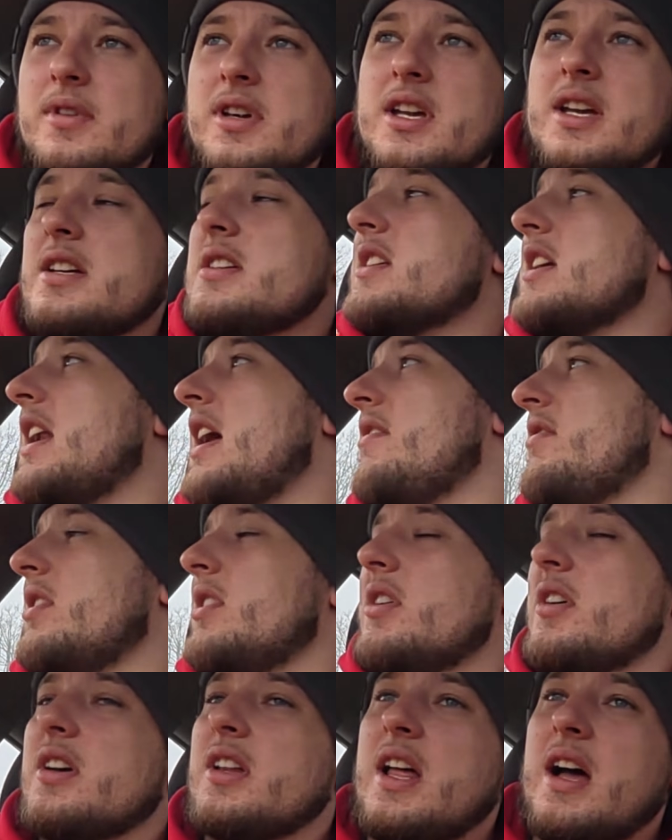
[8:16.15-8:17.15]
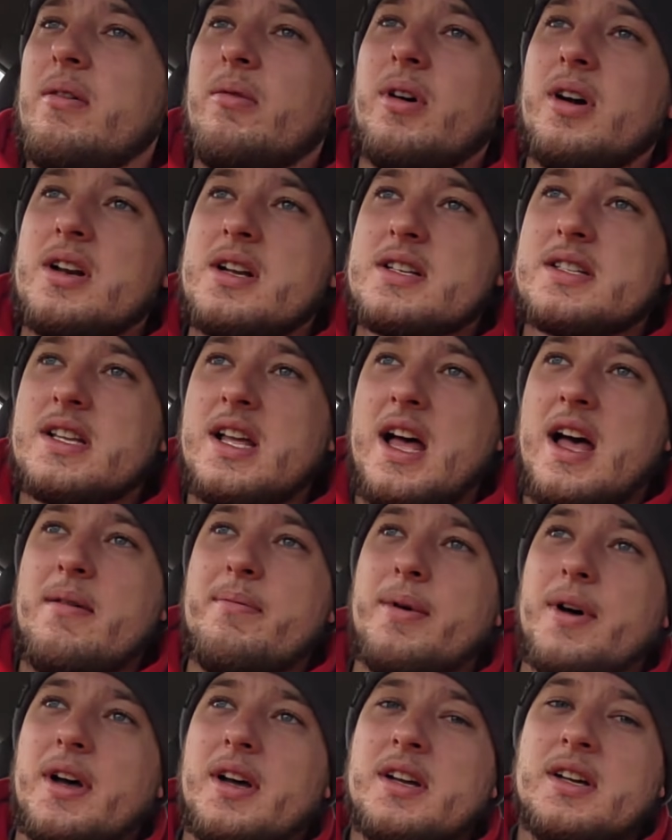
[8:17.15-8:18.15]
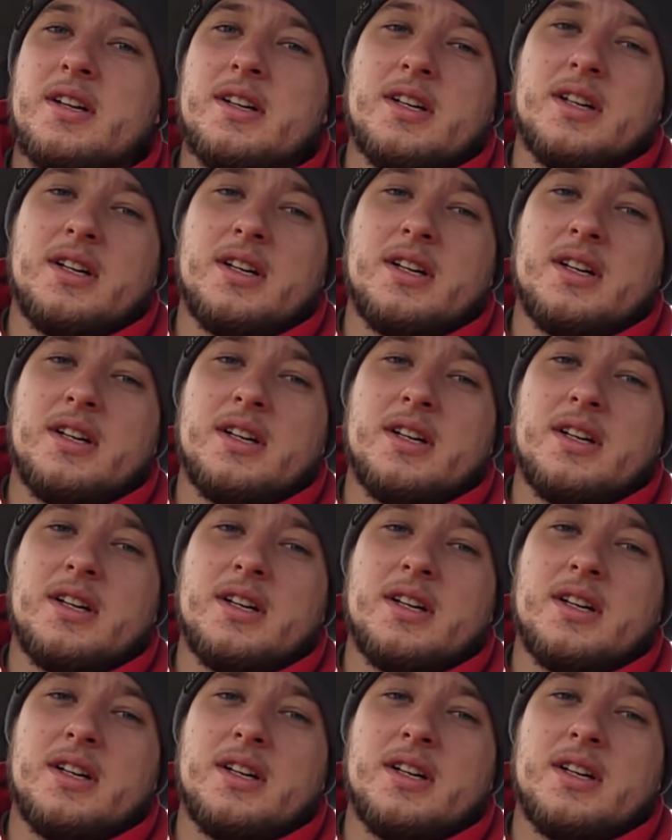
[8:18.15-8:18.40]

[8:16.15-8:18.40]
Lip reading: He is going to have a look at that while it's there, but